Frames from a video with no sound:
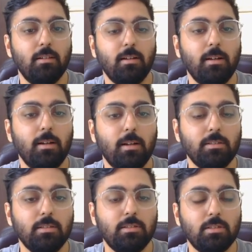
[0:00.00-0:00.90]

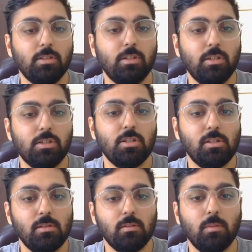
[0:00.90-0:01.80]
The
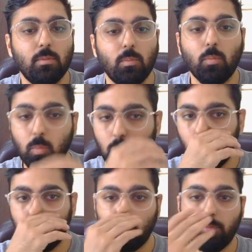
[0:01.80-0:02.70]
search,
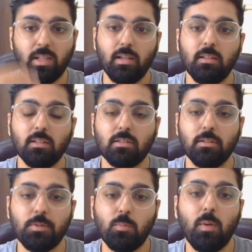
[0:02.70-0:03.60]
so we did the
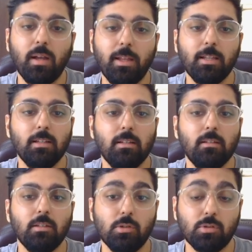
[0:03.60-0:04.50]
search by
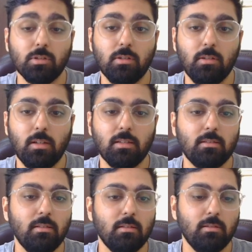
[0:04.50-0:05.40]
user. Let's
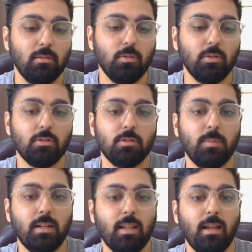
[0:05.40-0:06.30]
do the search
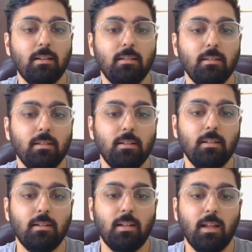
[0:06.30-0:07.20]
by tag
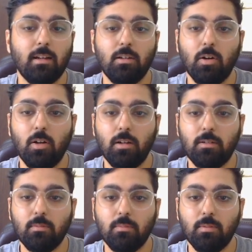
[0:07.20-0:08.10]
dot,
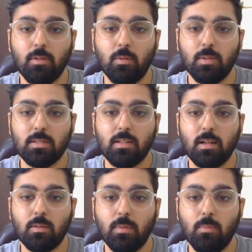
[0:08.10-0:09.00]
which
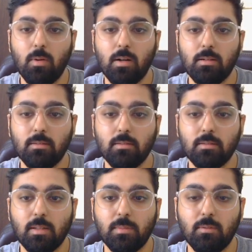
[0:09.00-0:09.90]
tag do we want?
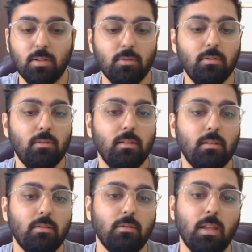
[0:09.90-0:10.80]
Something with 2.
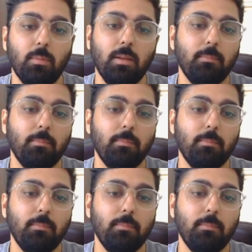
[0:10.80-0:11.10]
Let's do gaming.